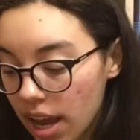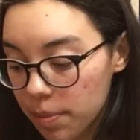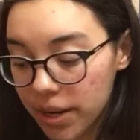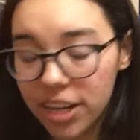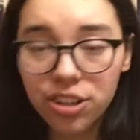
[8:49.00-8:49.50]

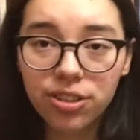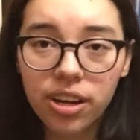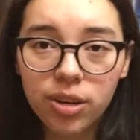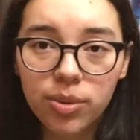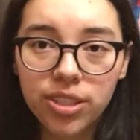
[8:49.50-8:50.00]
but I just
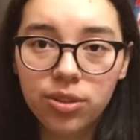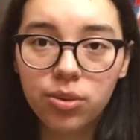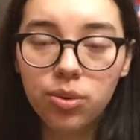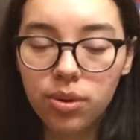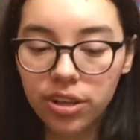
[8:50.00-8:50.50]
thought it was
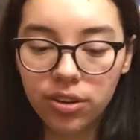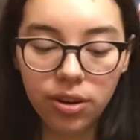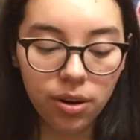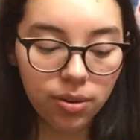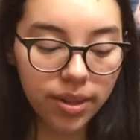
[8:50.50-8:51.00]
cool, you
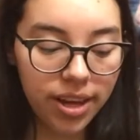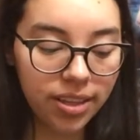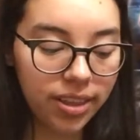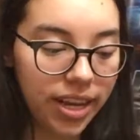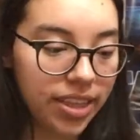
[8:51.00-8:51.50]
know,
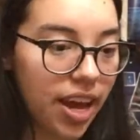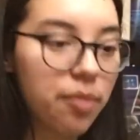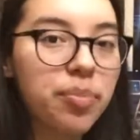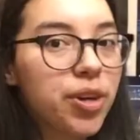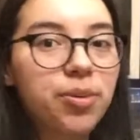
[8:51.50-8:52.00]
that like
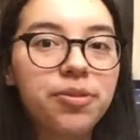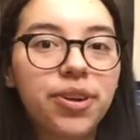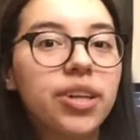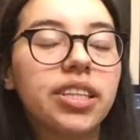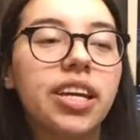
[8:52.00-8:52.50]
that big
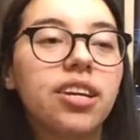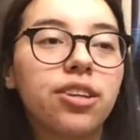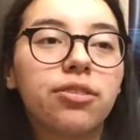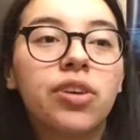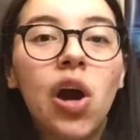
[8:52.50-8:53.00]
reveal at the end
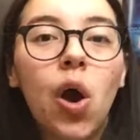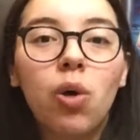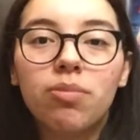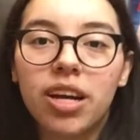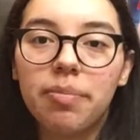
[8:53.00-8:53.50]
of
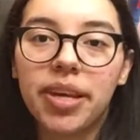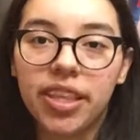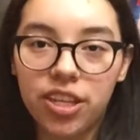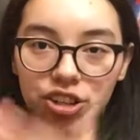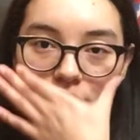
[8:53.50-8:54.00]
Homecoming
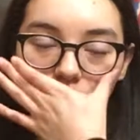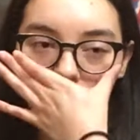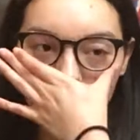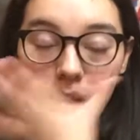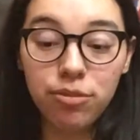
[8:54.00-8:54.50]
that she
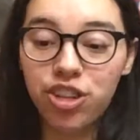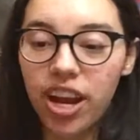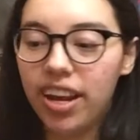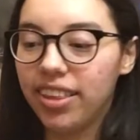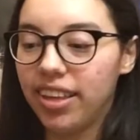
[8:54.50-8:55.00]
was
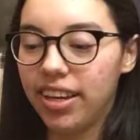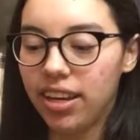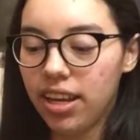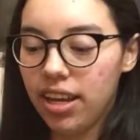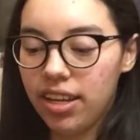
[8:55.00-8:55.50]
MJ, and then
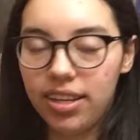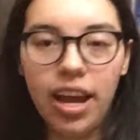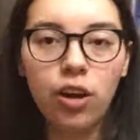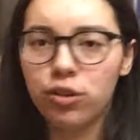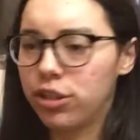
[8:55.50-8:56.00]

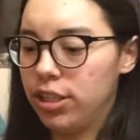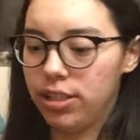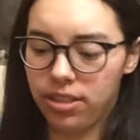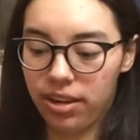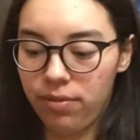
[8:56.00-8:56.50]
now
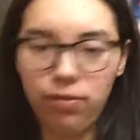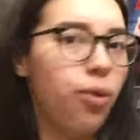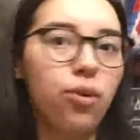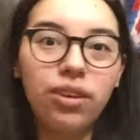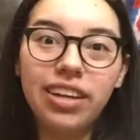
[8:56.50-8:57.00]
she's like
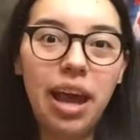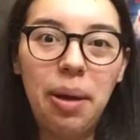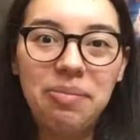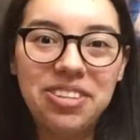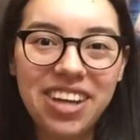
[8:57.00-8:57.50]
fully
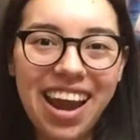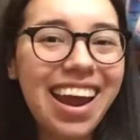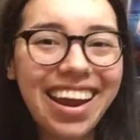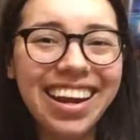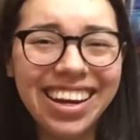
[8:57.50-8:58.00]

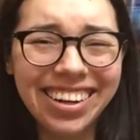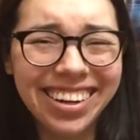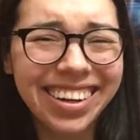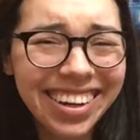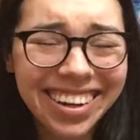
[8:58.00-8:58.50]
MJ.
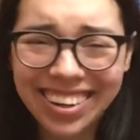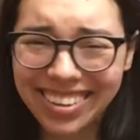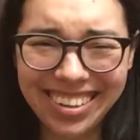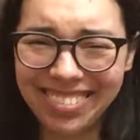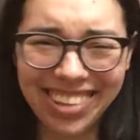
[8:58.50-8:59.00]

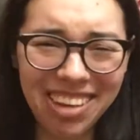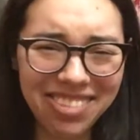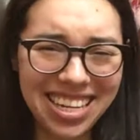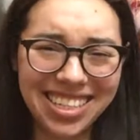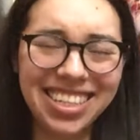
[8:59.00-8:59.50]
If that
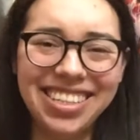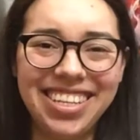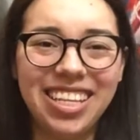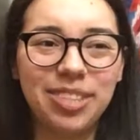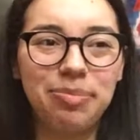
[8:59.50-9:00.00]
makes any
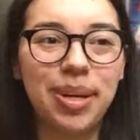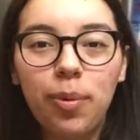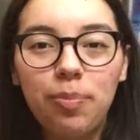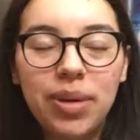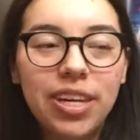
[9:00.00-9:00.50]
sense. The
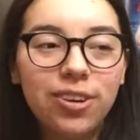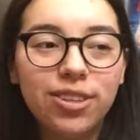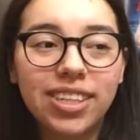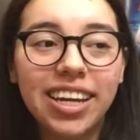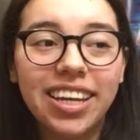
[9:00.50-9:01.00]
whole
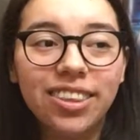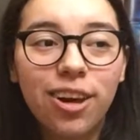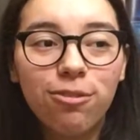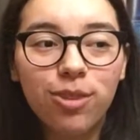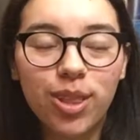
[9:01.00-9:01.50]
Peter's like in
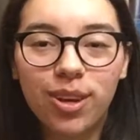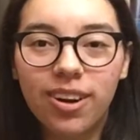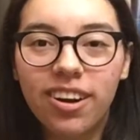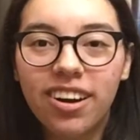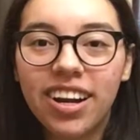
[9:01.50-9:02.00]
love with
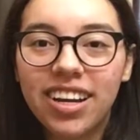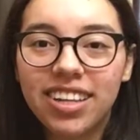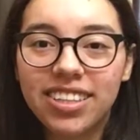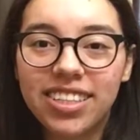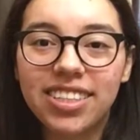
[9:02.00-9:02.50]
her
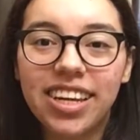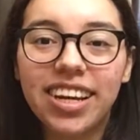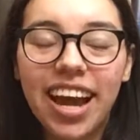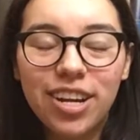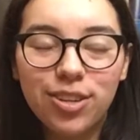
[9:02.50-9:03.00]
because he's
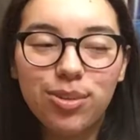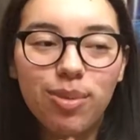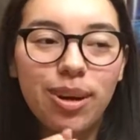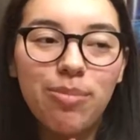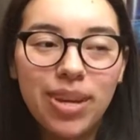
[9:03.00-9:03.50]
like, I just
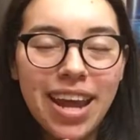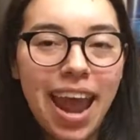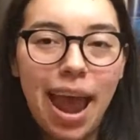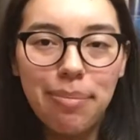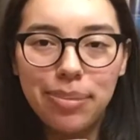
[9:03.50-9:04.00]
want to be
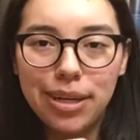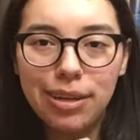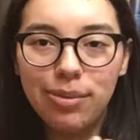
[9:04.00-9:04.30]
happy